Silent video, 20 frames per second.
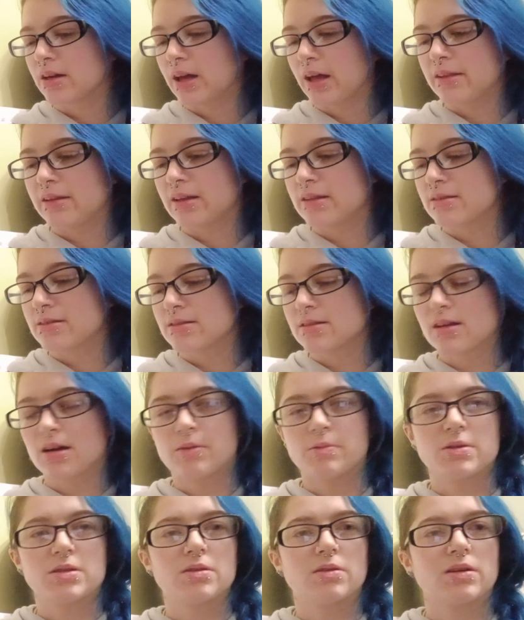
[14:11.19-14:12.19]
and then I
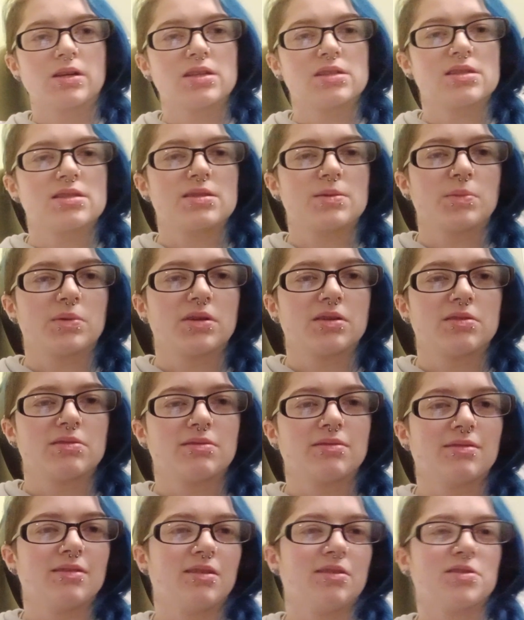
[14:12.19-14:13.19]
was talking to
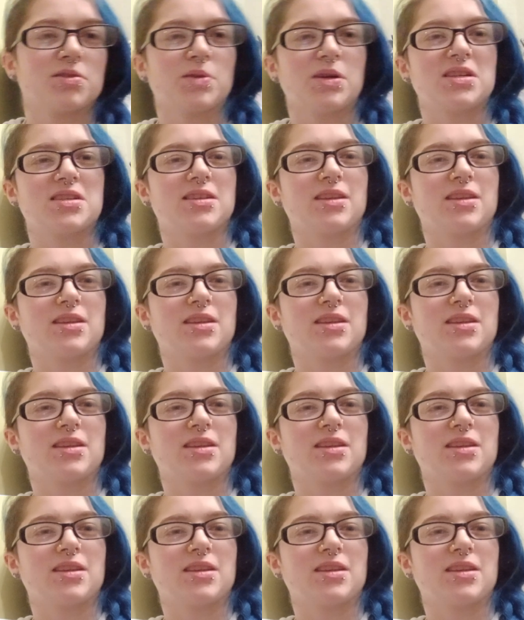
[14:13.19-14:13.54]
someone on Twitch,